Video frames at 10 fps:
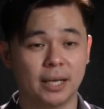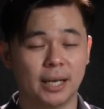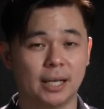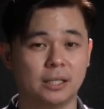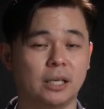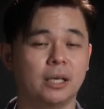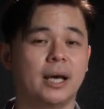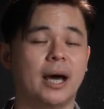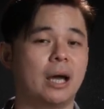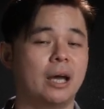Let's say
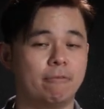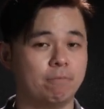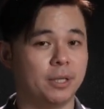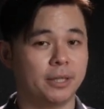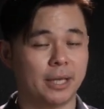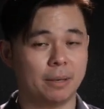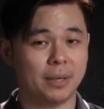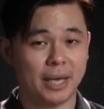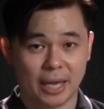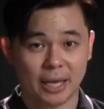I have blood type
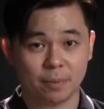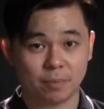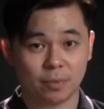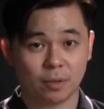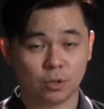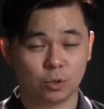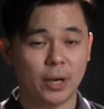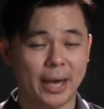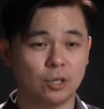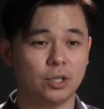A. So
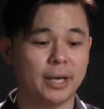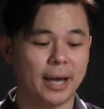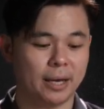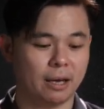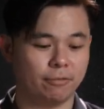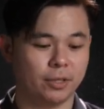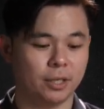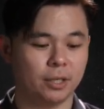actually I have the